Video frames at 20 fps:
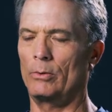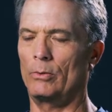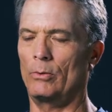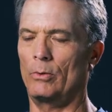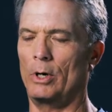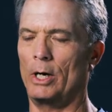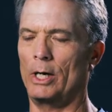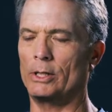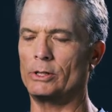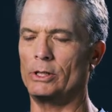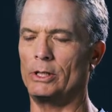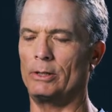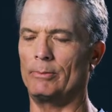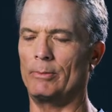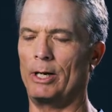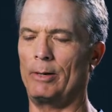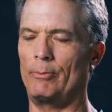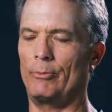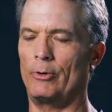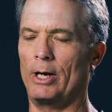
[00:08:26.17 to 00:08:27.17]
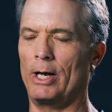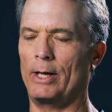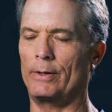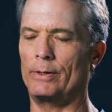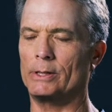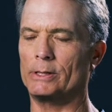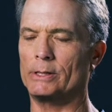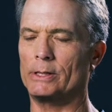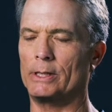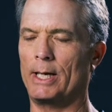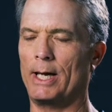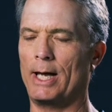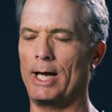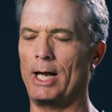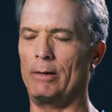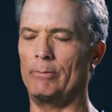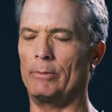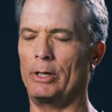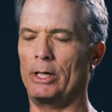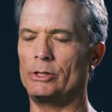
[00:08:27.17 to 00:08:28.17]
Watching my breath, is it high
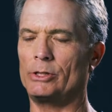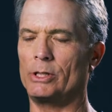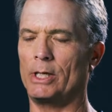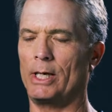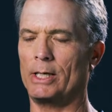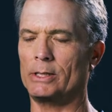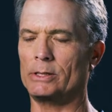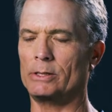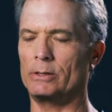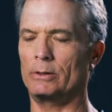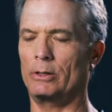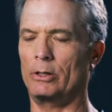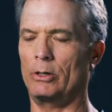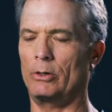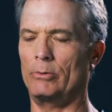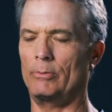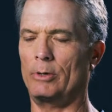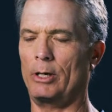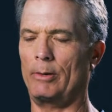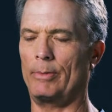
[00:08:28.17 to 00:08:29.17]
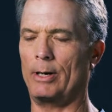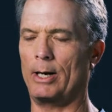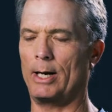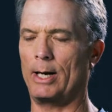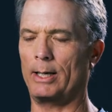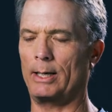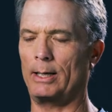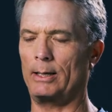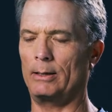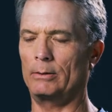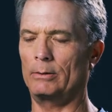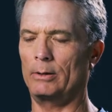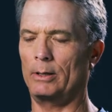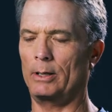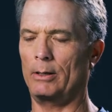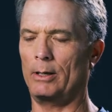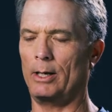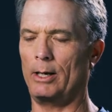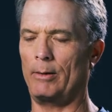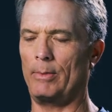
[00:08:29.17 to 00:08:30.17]
in my chest or low in my body?
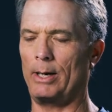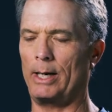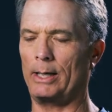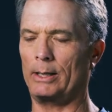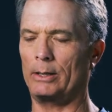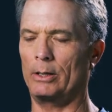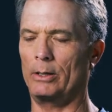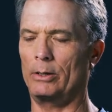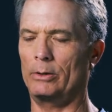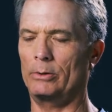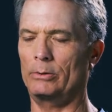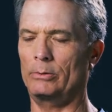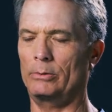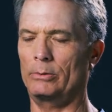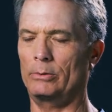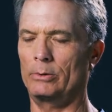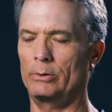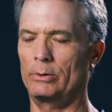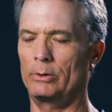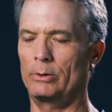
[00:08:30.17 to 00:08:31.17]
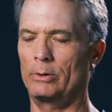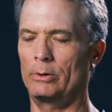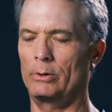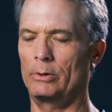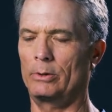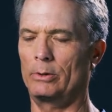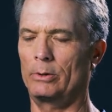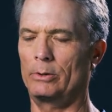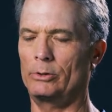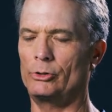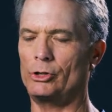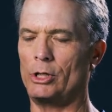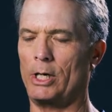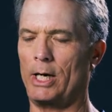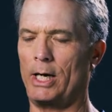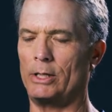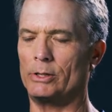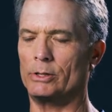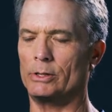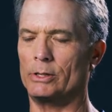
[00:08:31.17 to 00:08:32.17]
I make no
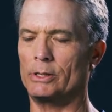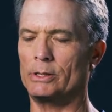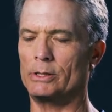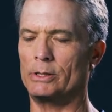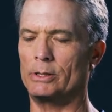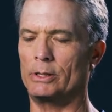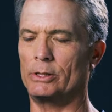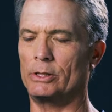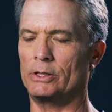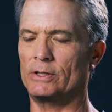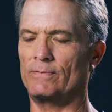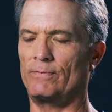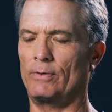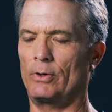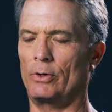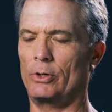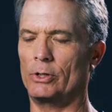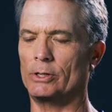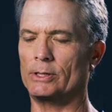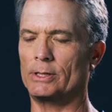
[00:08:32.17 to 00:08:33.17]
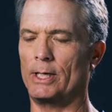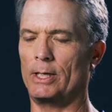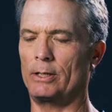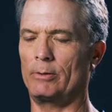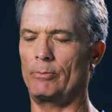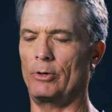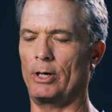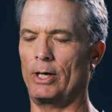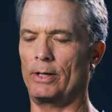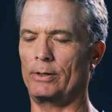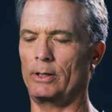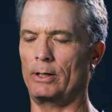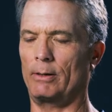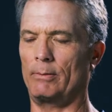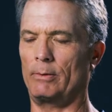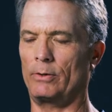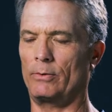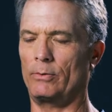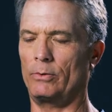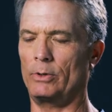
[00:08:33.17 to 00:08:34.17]
changes, I just focus on the breath
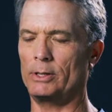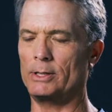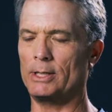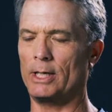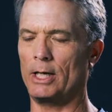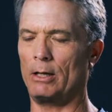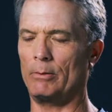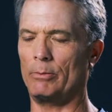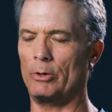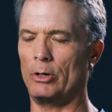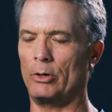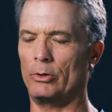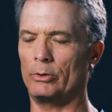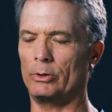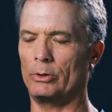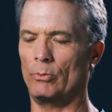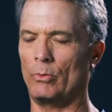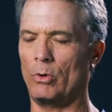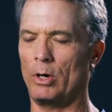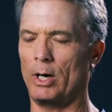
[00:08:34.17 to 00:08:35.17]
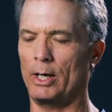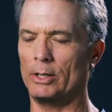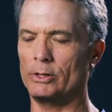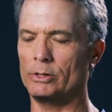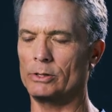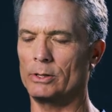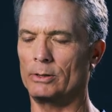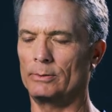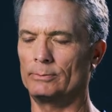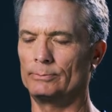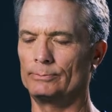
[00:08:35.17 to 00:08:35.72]
coming through the tailbone and watch.